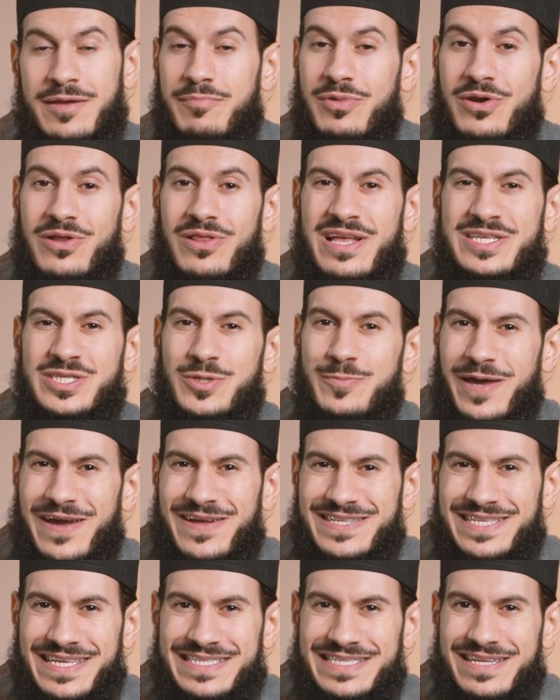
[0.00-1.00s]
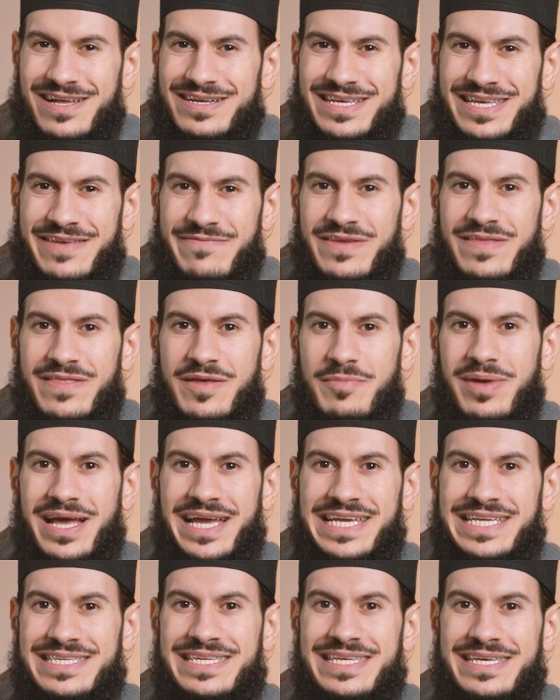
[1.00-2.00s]
But Allah subhanahu wa ta'ala is not giving them
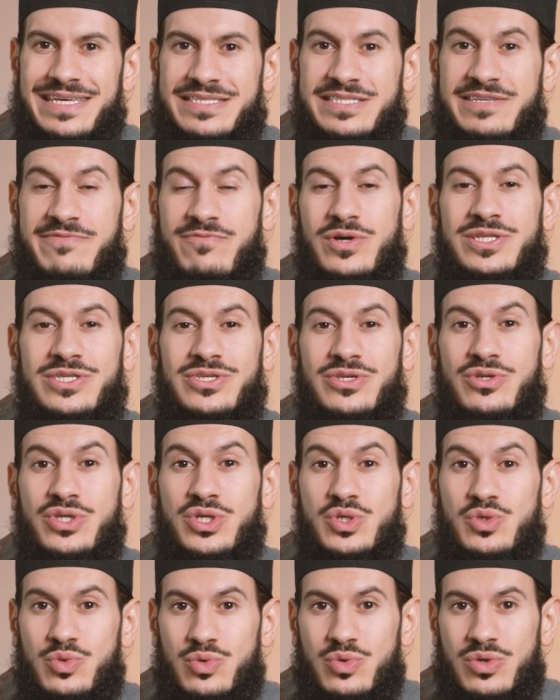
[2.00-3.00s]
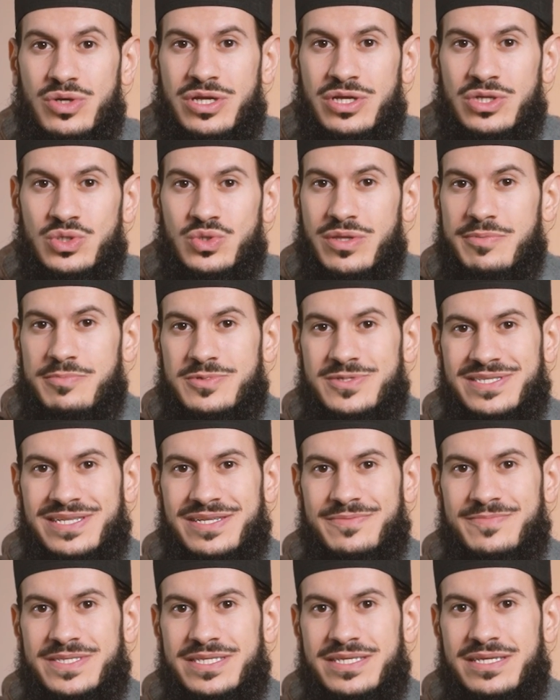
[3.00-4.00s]
ideas of what to do to the
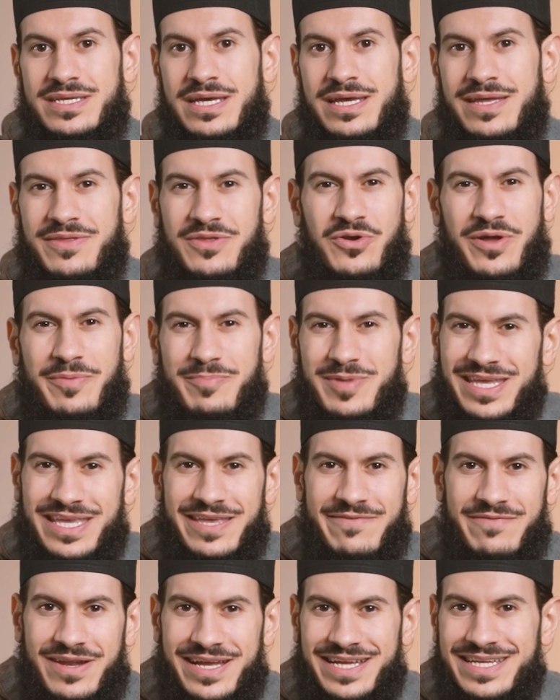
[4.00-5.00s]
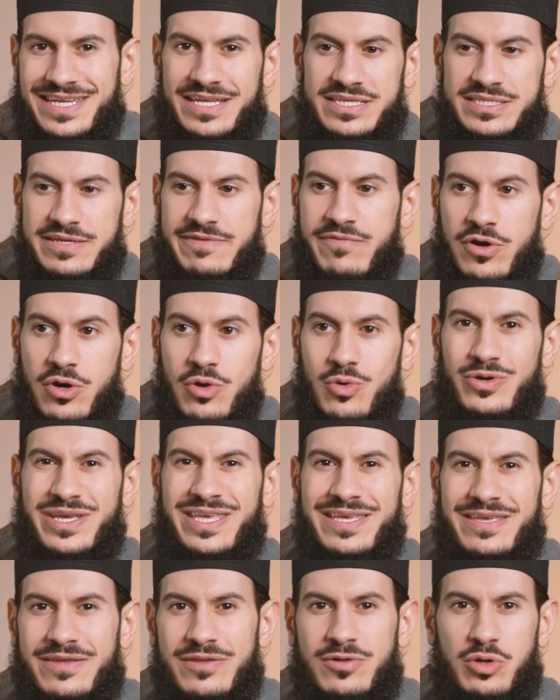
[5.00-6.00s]
Muslims. They're not being given ideas of, oh,
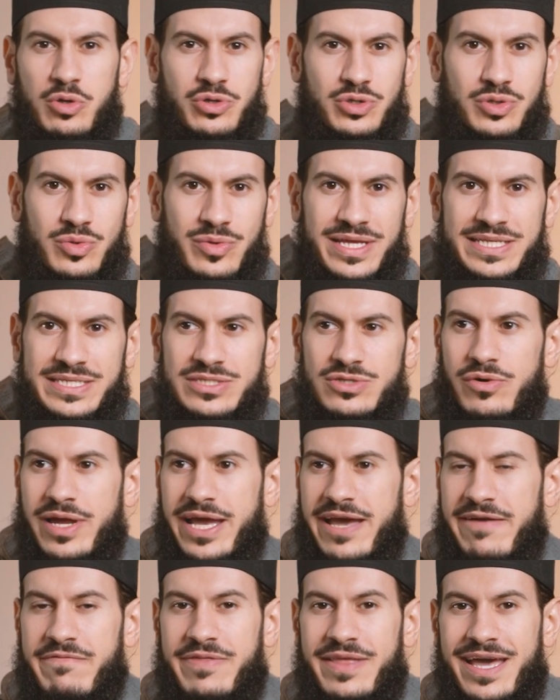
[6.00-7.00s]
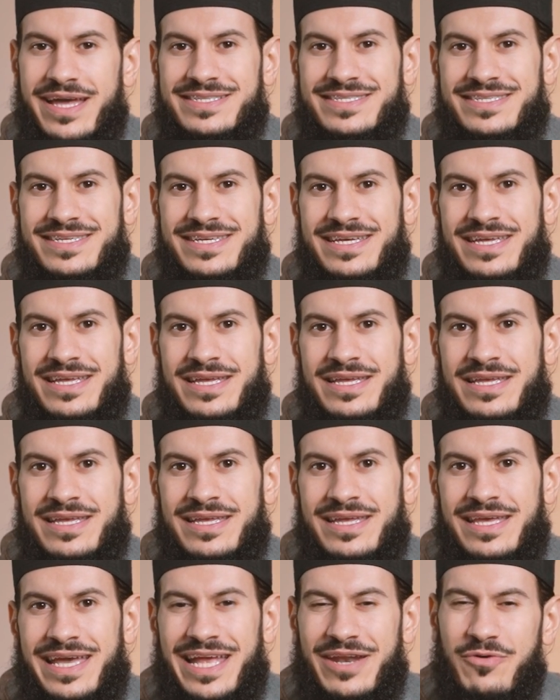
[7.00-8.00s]
kill or do this or have that.
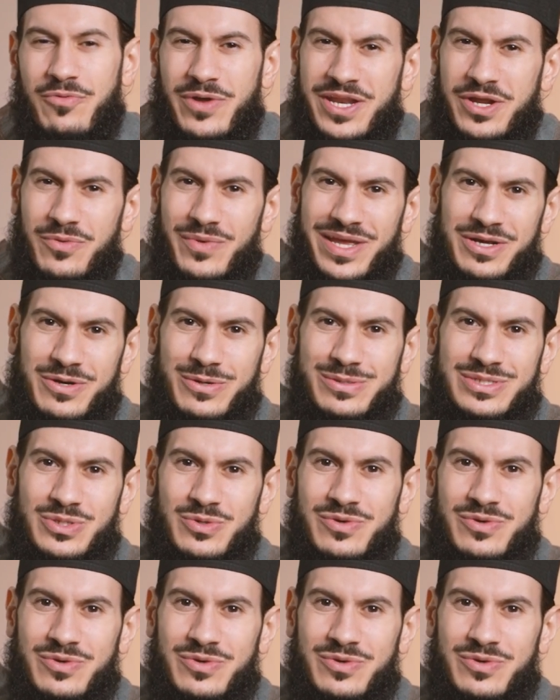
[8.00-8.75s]
And right away it goes